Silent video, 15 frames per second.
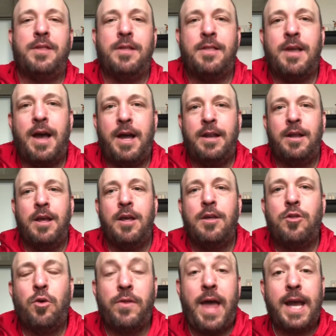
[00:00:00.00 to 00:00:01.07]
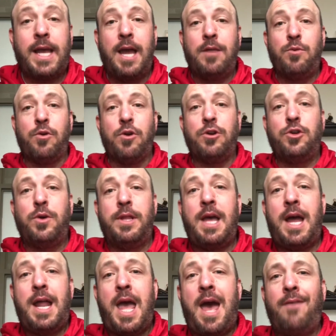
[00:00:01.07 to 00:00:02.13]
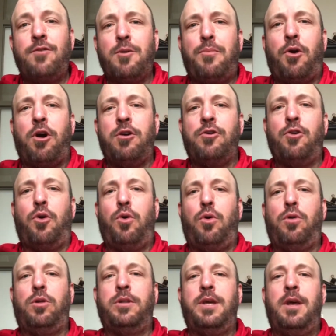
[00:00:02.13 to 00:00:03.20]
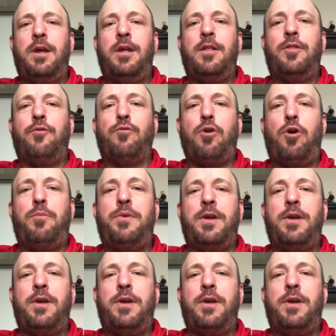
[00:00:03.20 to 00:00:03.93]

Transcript: side. So in that case, when you're doing that, have your partner hold the rope.